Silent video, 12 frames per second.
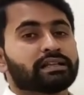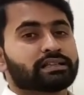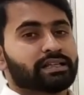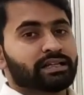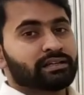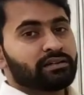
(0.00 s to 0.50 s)

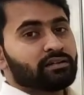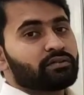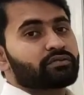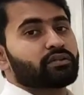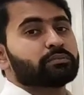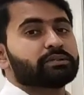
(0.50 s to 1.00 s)

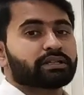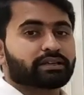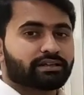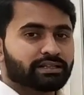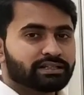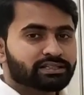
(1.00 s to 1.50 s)
Then from the
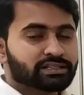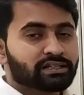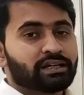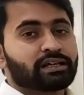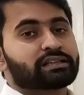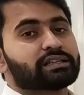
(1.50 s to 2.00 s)
gills,
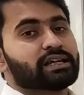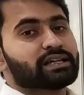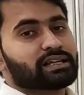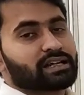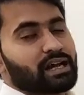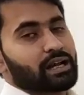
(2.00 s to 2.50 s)

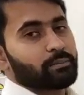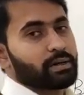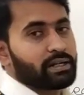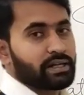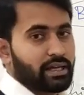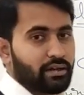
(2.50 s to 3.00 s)
that
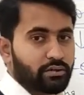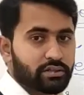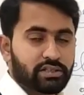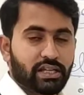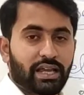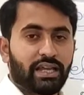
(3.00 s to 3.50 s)
carbon
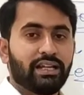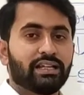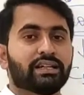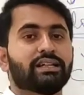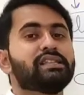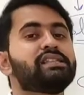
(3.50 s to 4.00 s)

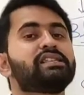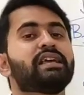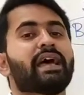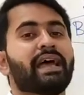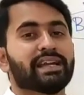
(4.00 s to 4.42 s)
dioxide is